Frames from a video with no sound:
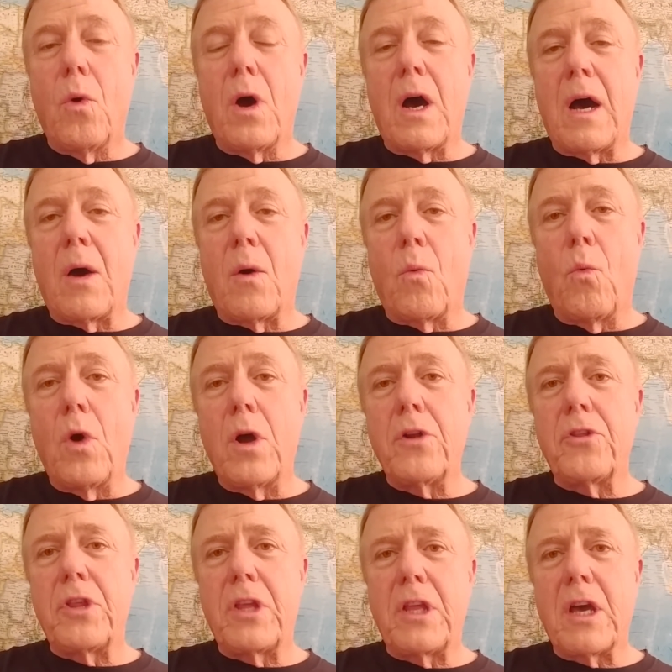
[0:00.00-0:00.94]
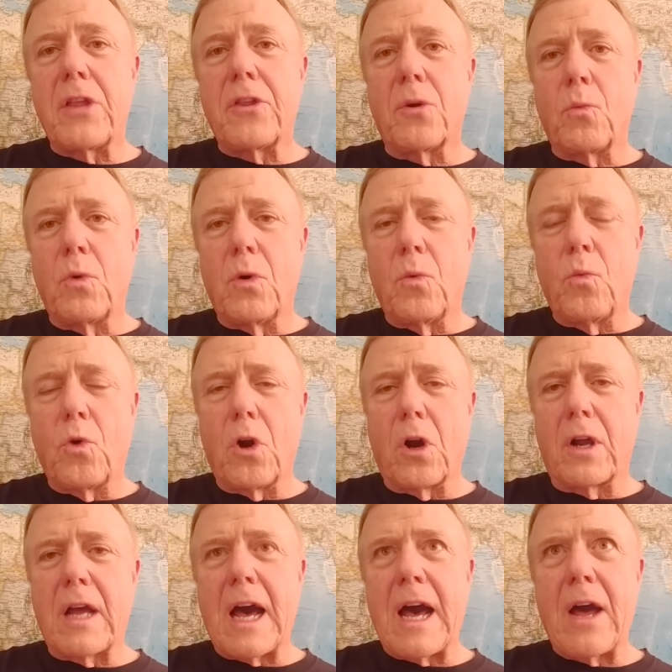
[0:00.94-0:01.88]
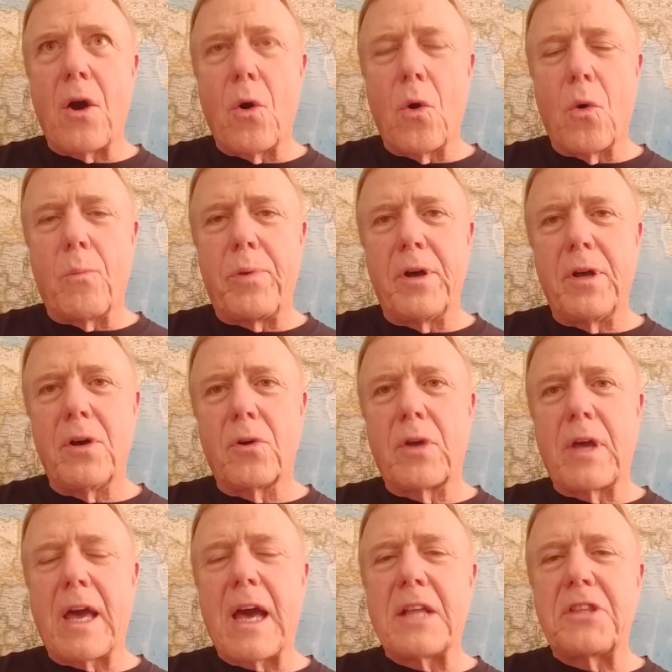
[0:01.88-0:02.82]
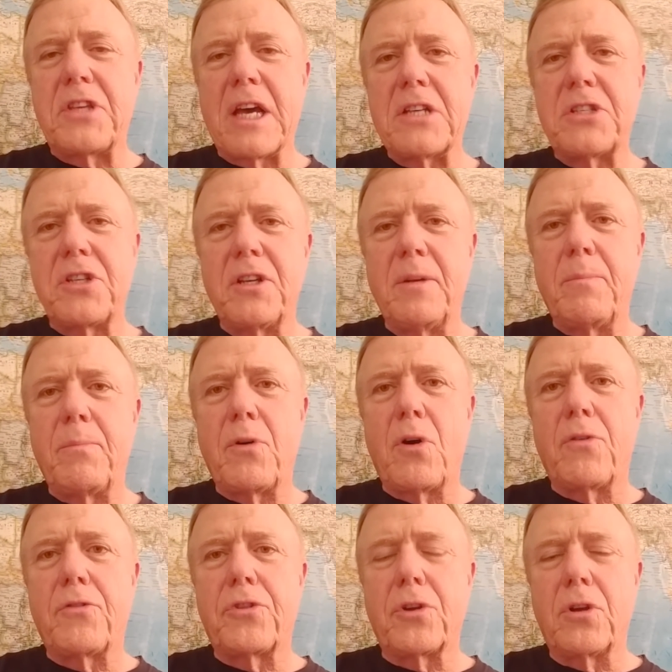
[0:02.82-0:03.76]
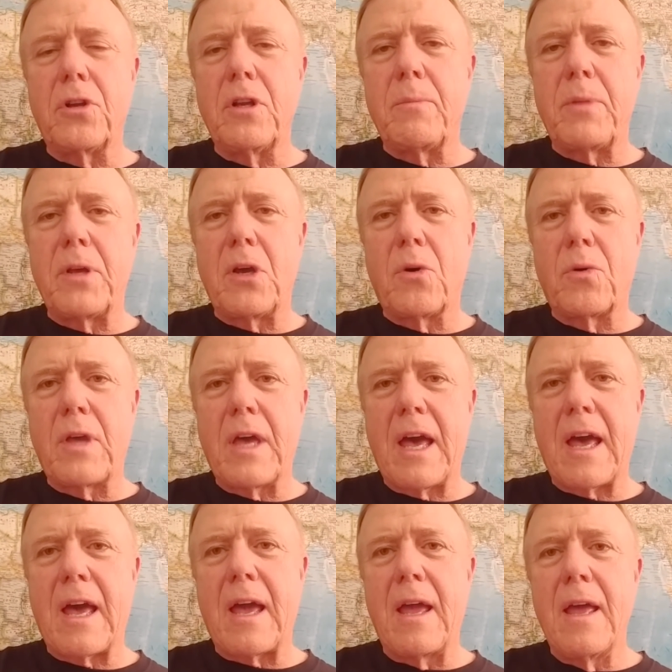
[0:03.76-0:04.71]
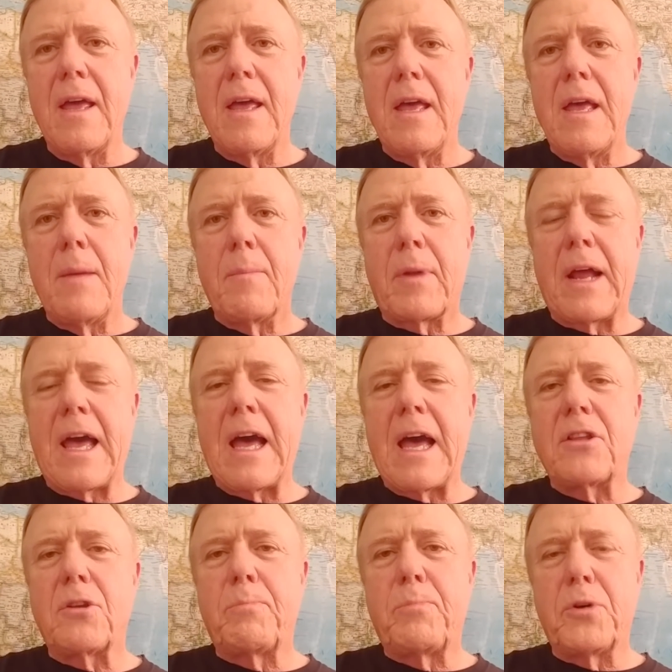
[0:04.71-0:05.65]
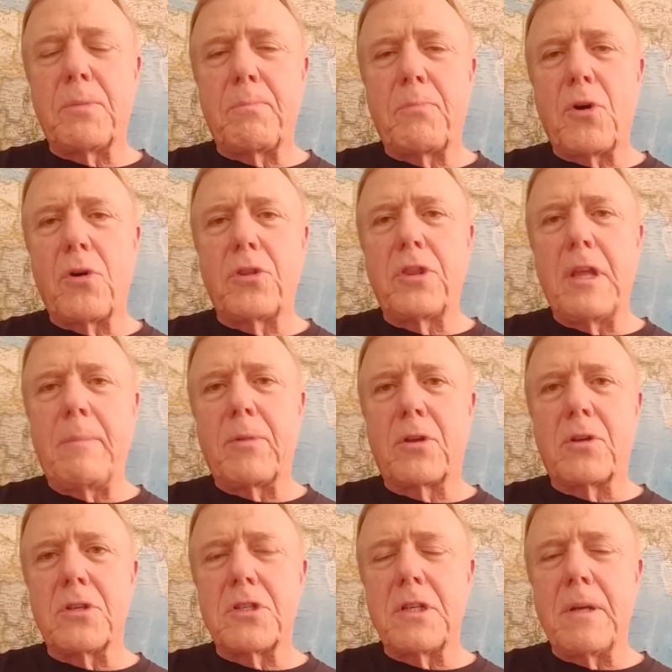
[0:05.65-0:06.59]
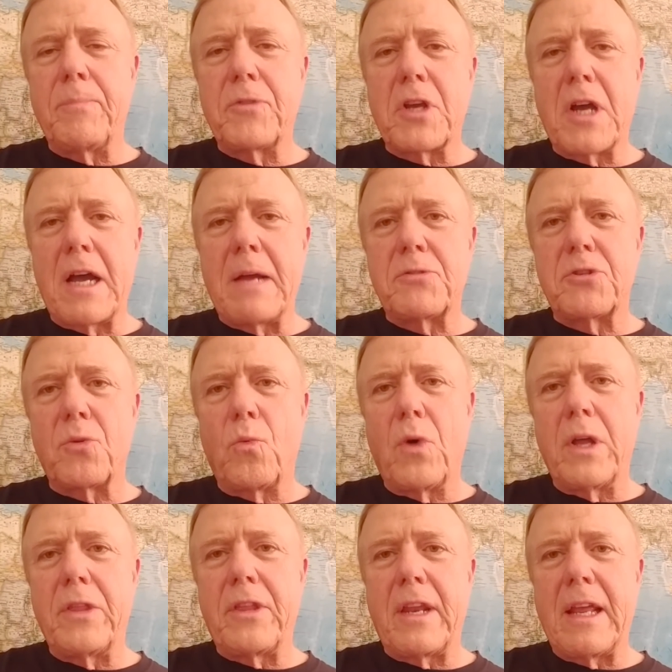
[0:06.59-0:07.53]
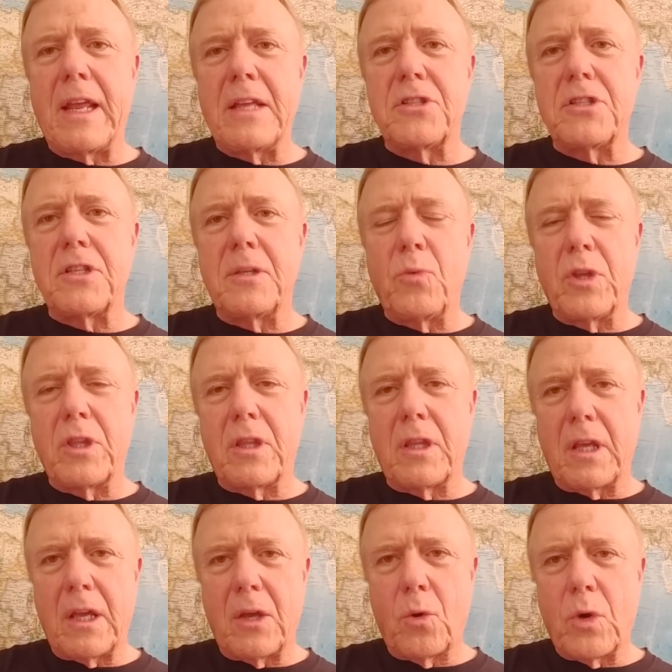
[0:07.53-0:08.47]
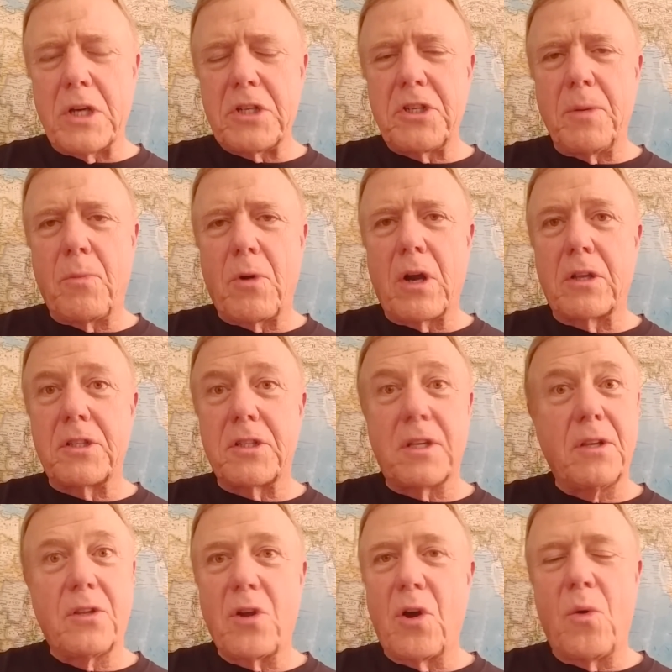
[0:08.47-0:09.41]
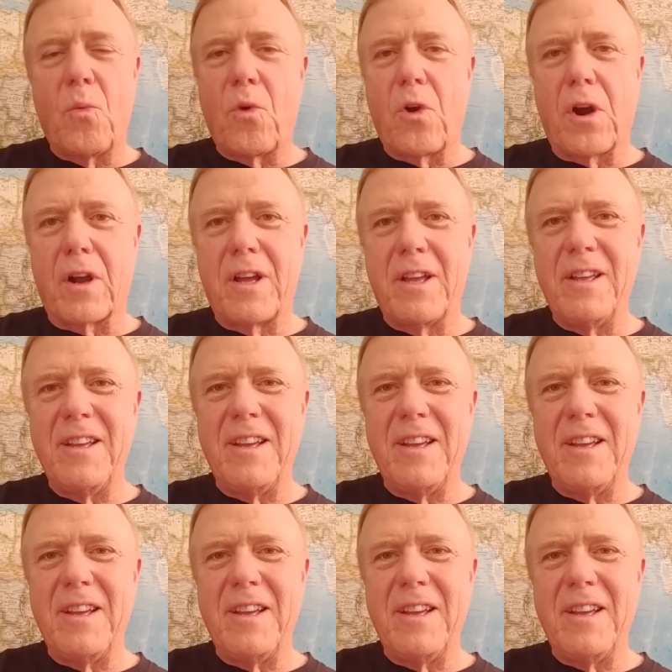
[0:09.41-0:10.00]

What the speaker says: One or the other will work, I hope. Okay, I tested them both. They're going to be okay. But I had to put both in because sometimes the one that ends with the question marks don't work.